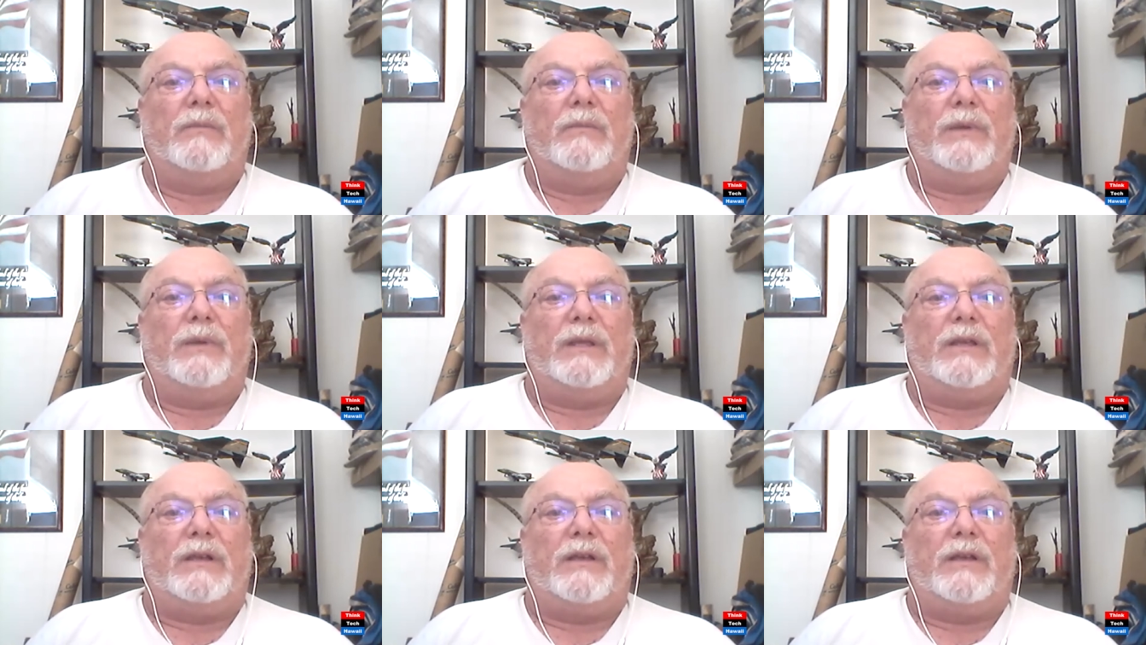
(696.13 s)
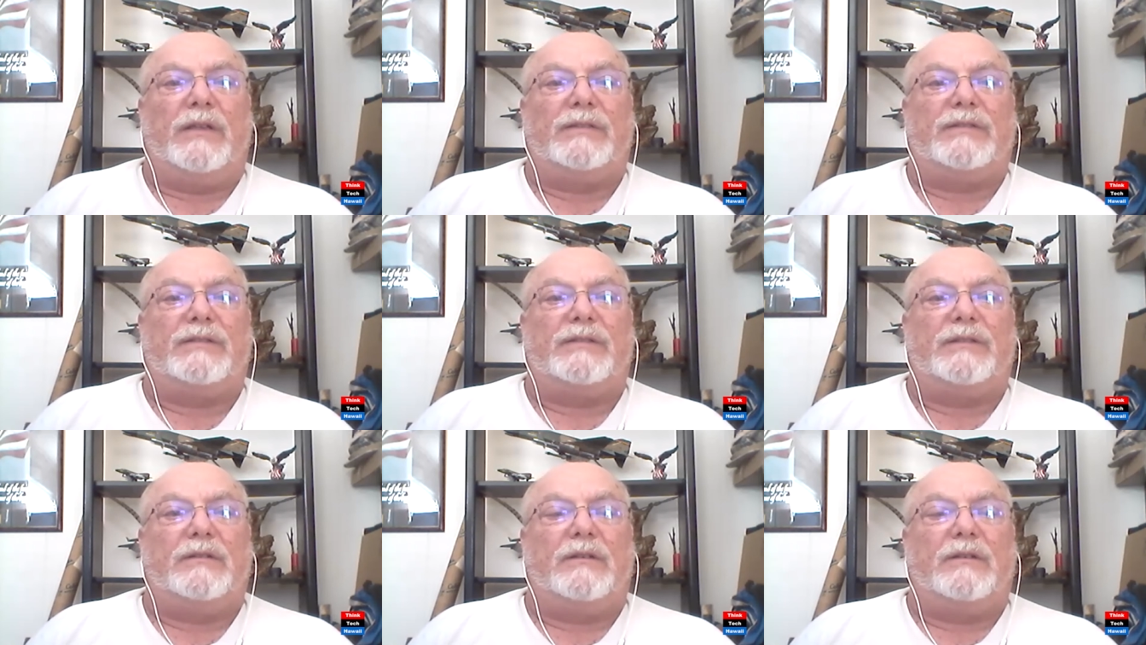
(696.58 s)

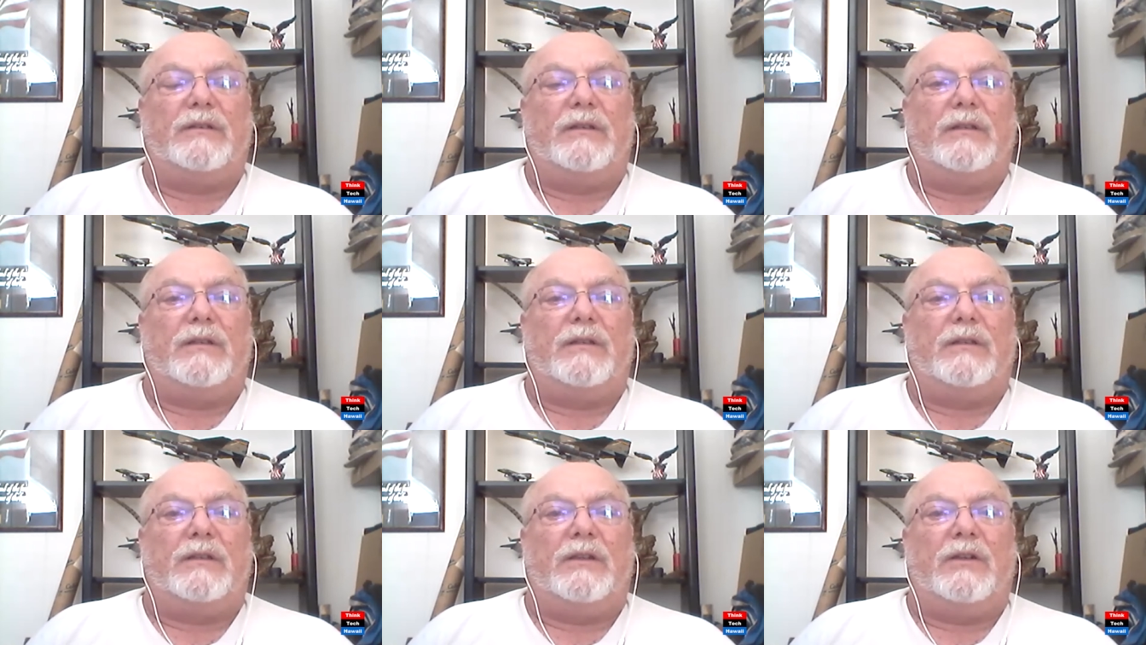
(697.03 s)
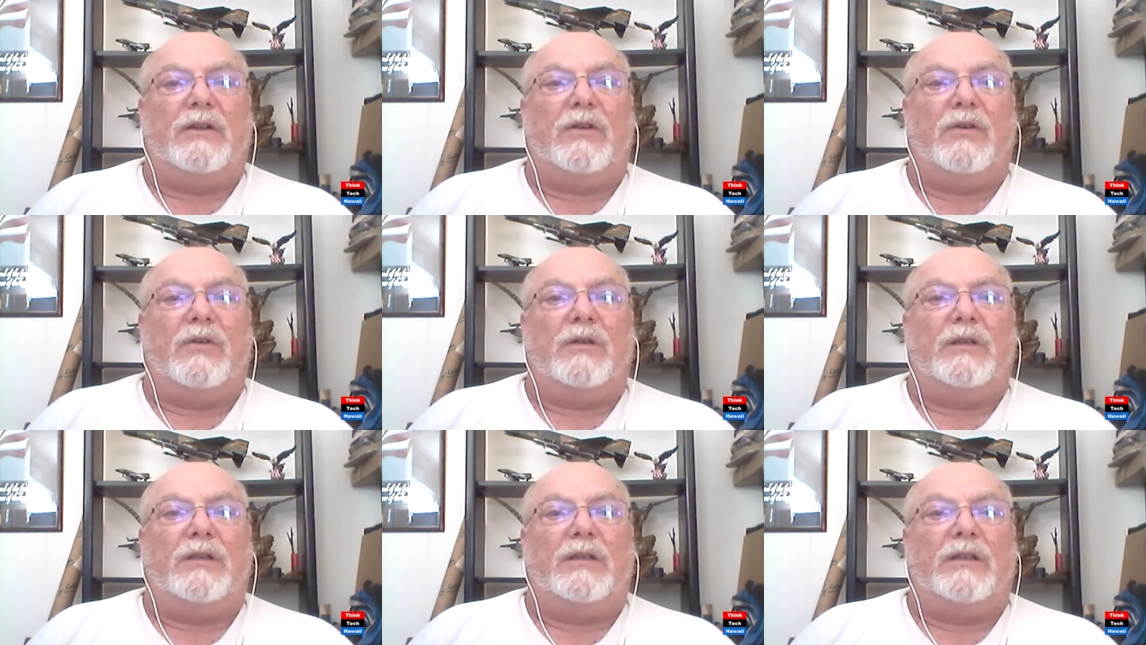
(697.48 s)
Because,
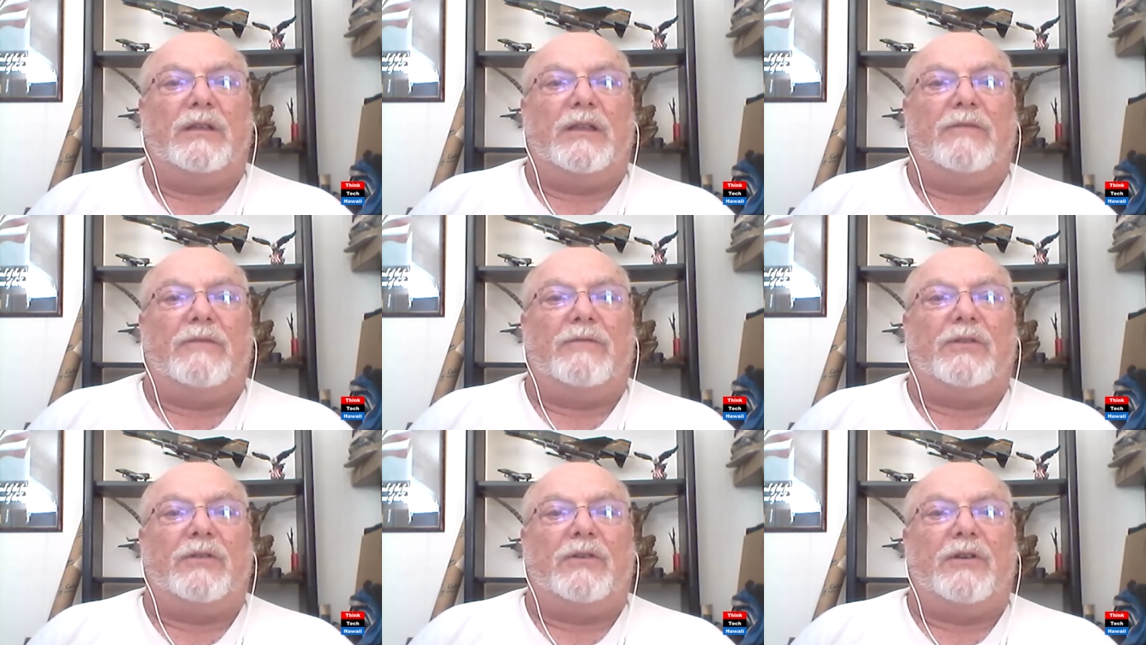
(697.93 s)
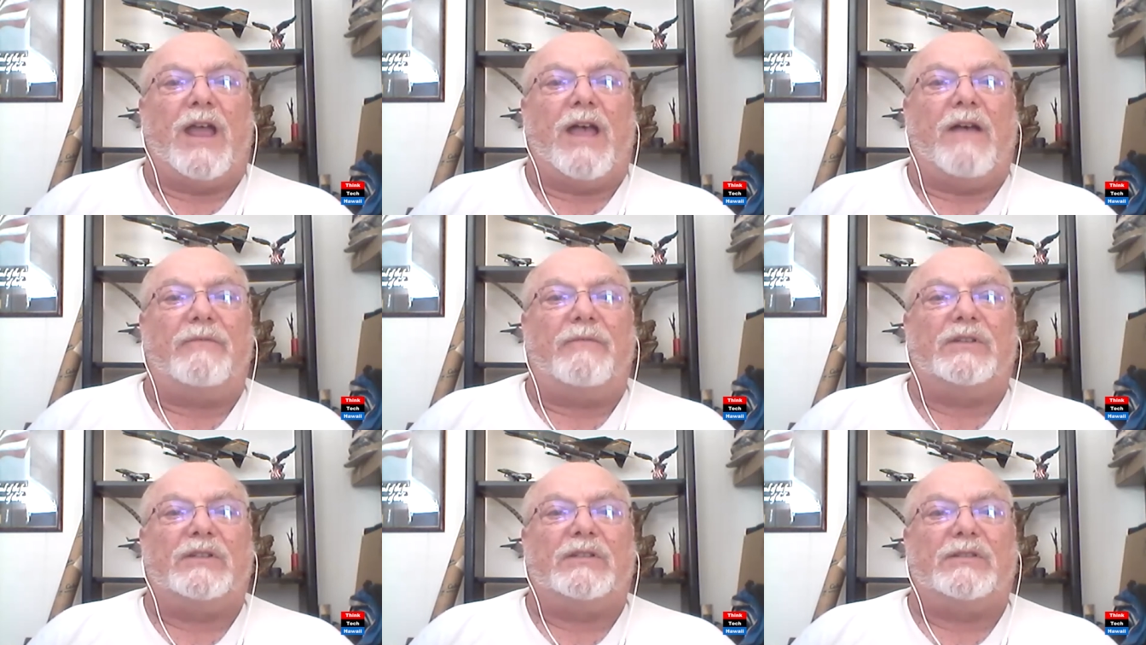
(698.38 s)
if you
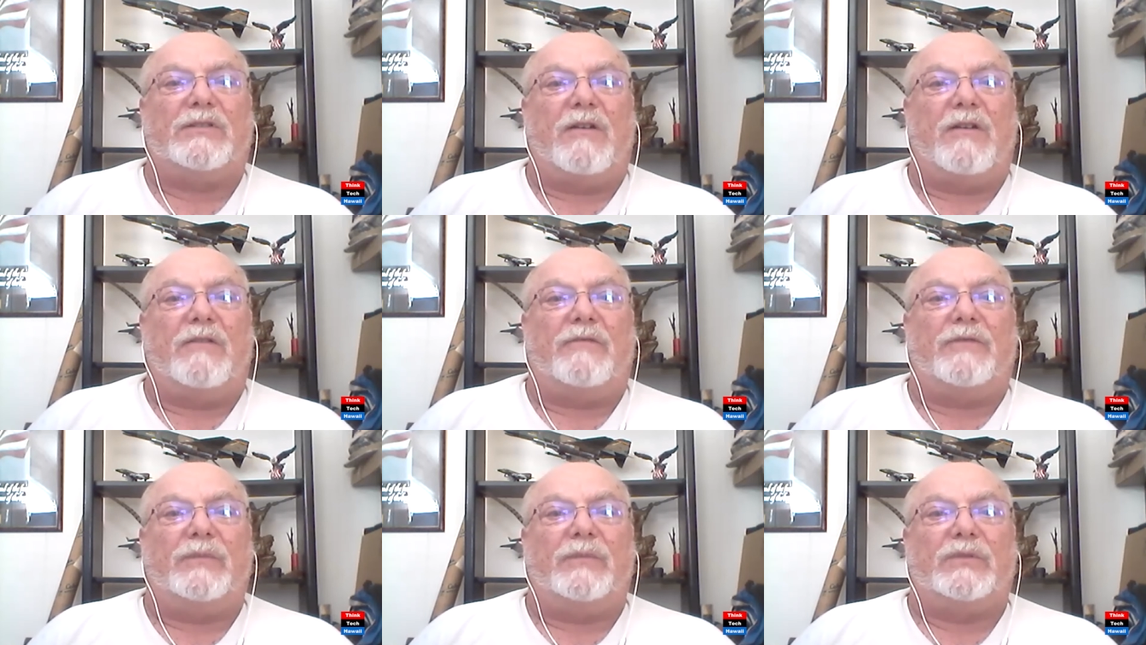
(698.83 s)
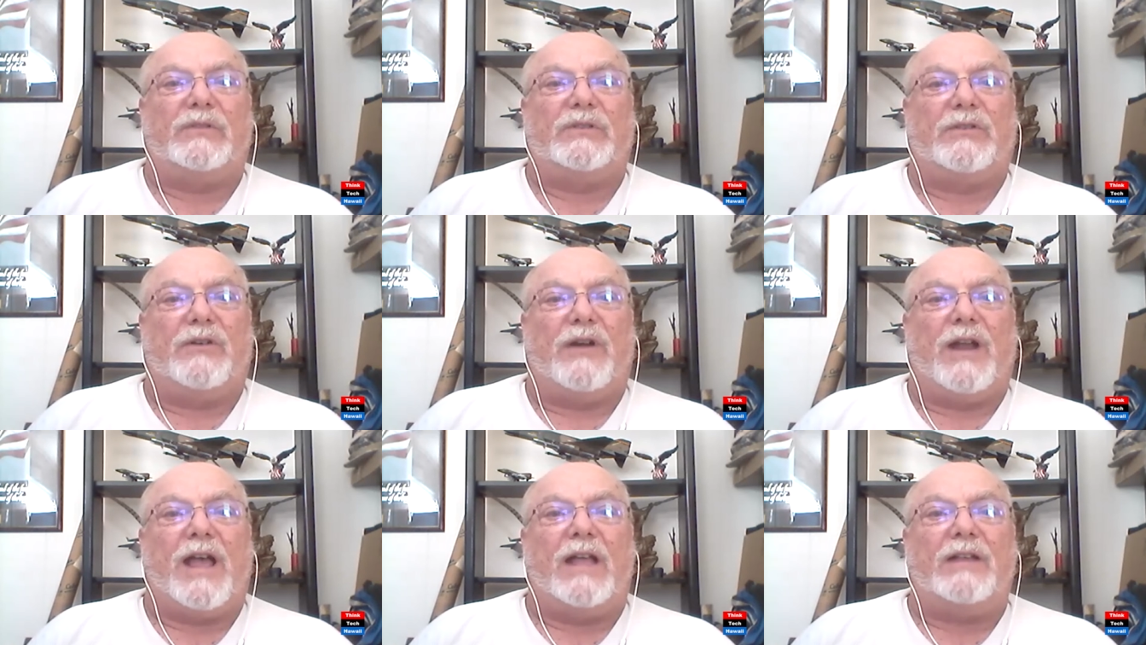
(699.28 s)
have to start from
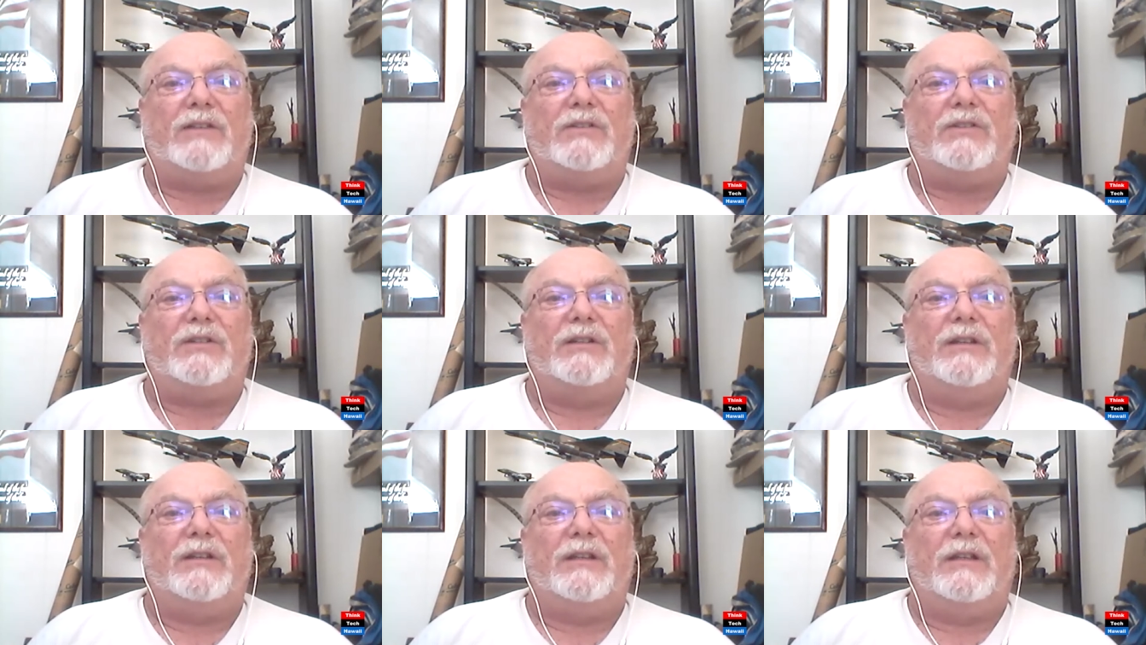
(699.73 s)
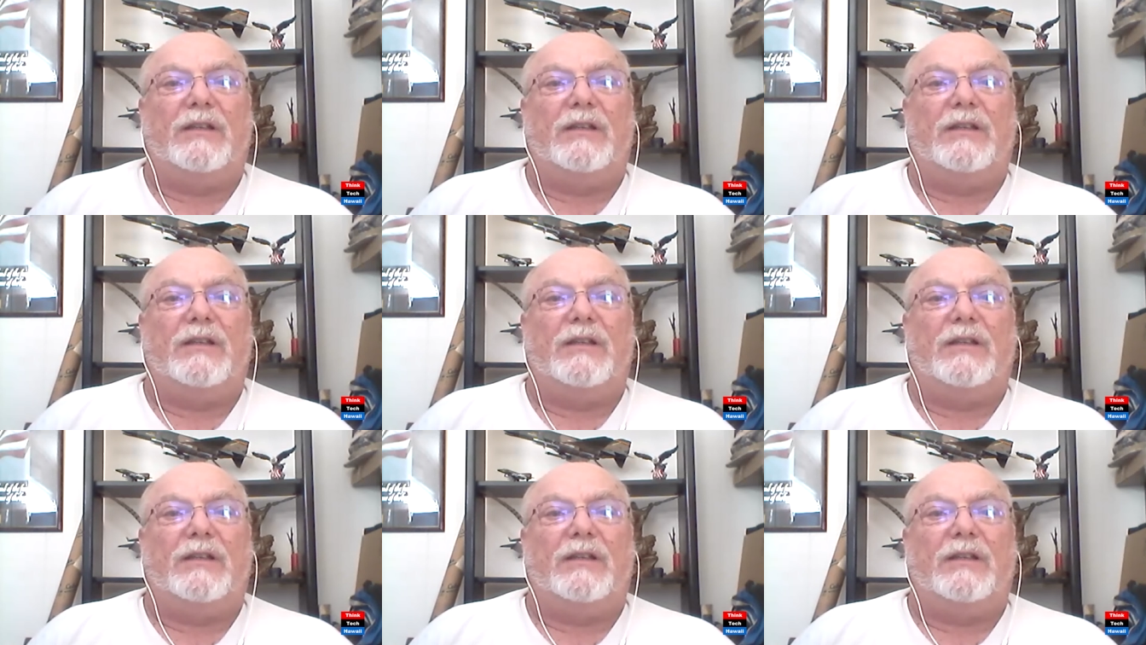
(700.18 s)
scratch